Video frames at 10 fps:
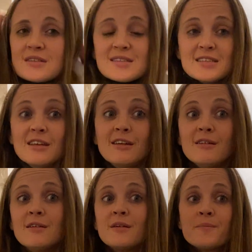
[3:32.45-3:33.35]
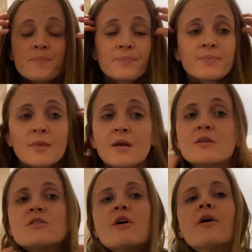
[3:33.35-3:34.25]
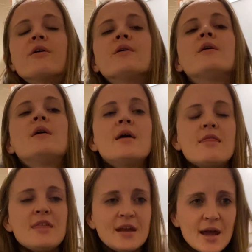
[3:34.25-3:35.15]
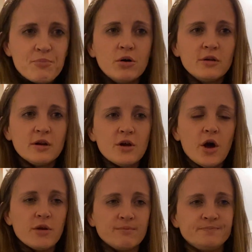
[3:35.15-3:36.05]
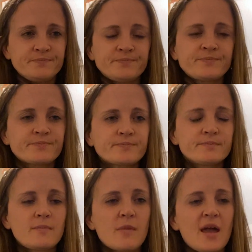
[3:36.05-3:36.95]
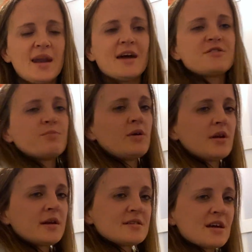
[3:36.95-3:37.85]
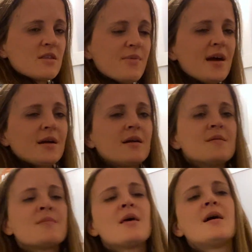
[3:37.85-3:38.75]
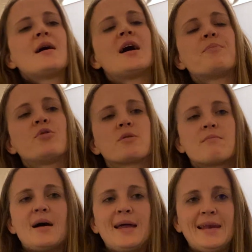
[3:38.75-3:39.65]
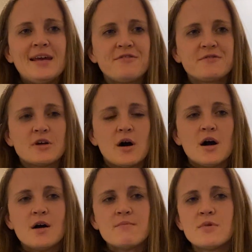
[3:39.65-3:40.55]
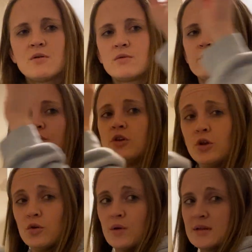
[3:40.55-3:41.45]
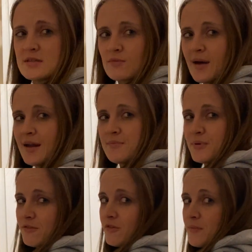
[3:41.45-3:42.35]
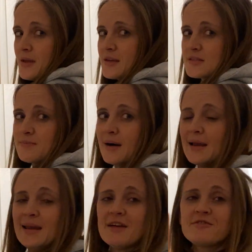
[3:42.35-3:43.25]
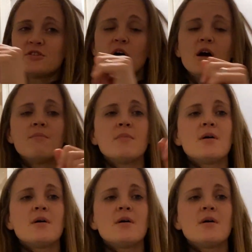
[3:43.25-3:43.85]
see so then I pulled it on and I have to pull it down the back I put my left arm for you it's right but for me it's my left arm